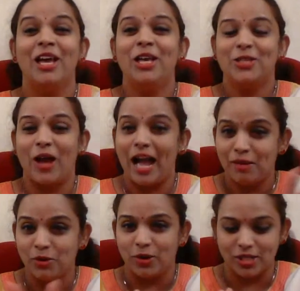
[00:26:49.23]
So I'm
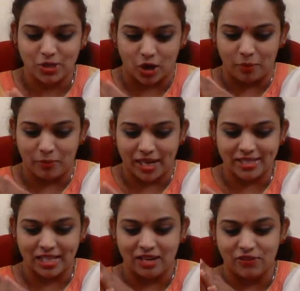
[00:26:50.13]
going to stop
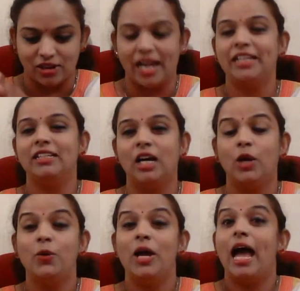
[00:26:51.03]
myself right
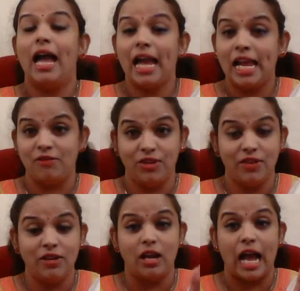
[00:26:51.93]
now, and we
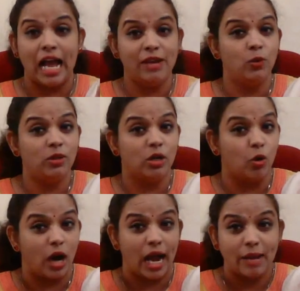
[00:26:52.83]
will,
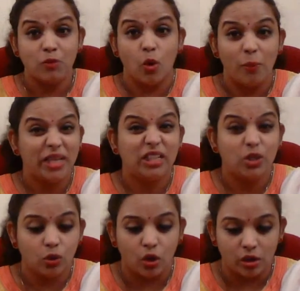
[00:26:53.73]
I'm hoping that
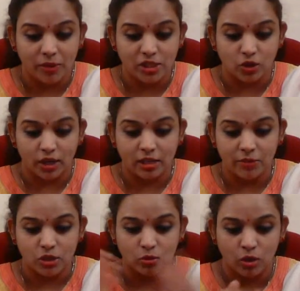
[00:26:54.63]
you'll all be joining me
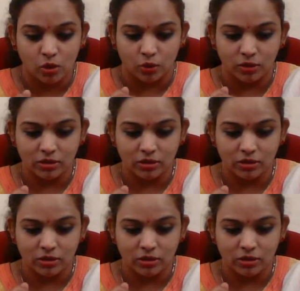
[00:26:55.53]
tomorrow.